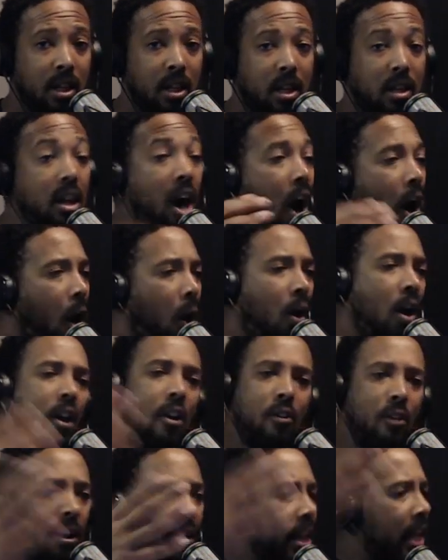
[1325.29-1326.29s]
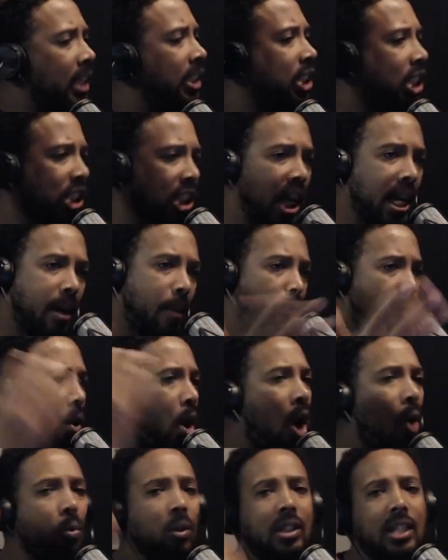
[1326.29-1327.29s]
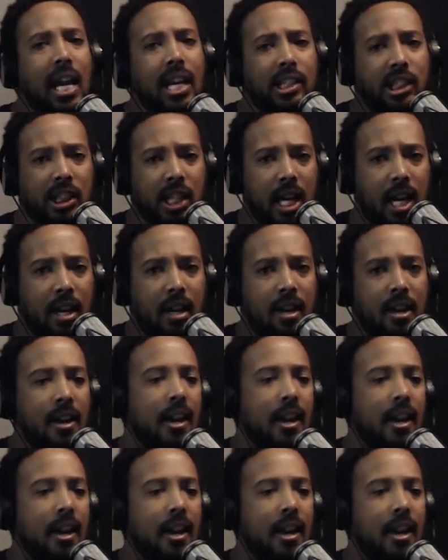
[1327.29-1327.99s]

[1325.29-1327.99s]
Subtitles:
No, the nigga just let him run with that shit.